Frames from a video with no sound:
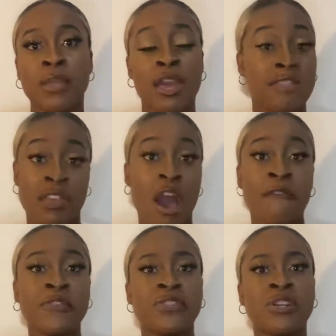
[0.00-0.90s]
The
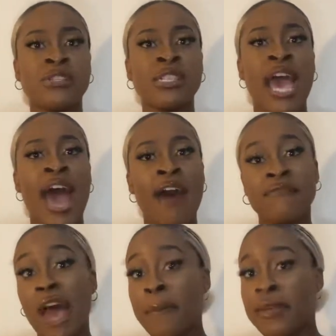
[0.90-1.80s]
officers have
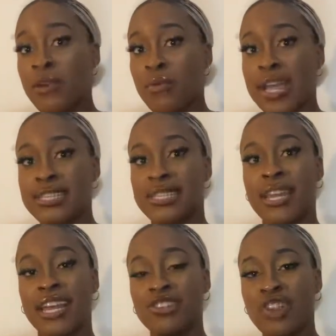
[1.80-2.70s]
not been arrested
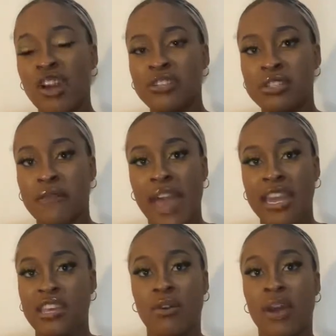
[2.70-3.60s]
and charged of
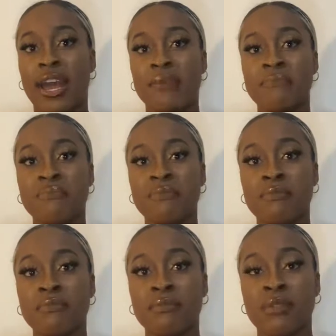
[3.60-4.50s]
any crime.
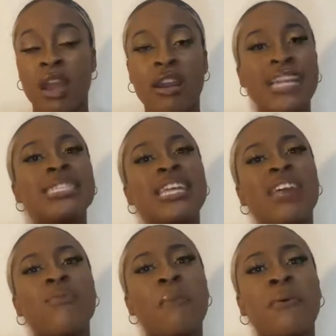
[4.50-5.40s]
Her
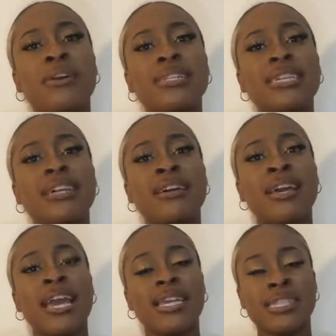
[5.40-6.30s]
incident report
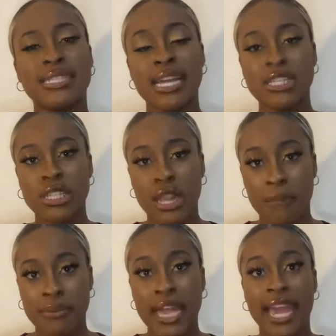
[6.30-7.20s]
is essentially
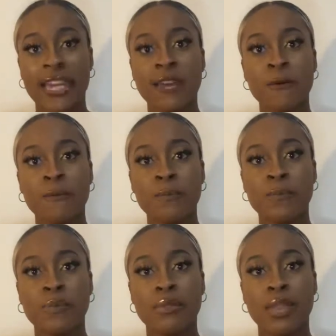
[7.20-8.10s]
blank.
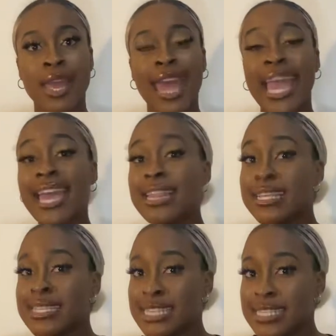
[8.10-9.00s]
It
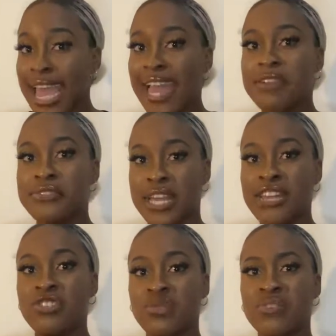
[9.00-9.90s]
listed Taylor's
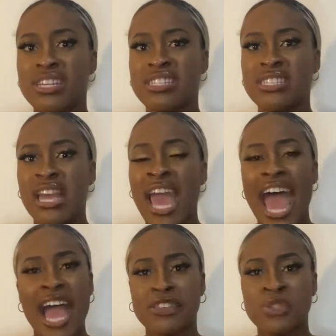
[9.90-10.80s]
injuries
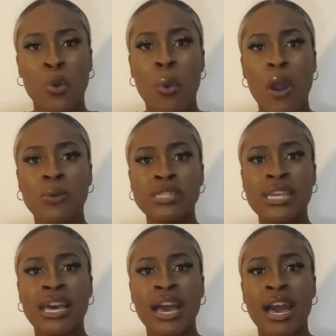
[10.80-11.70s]
as, quote,
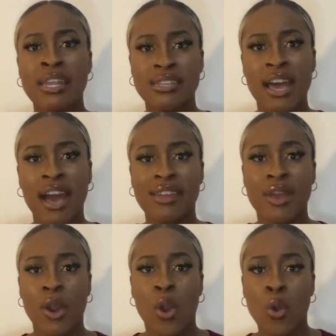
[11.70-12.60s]
none.
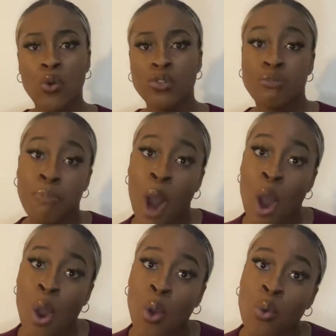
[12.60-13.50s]
Whose
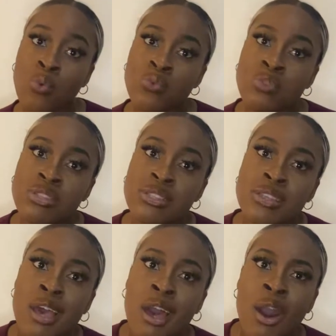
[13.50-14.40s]
bones
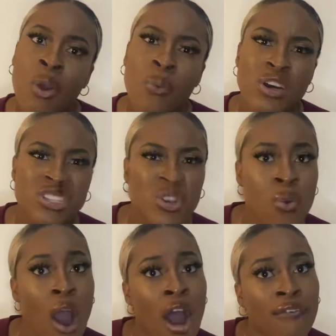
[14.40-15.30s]
will you
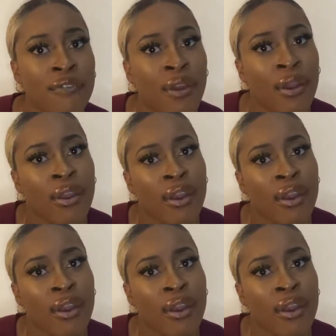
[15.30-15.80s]
offer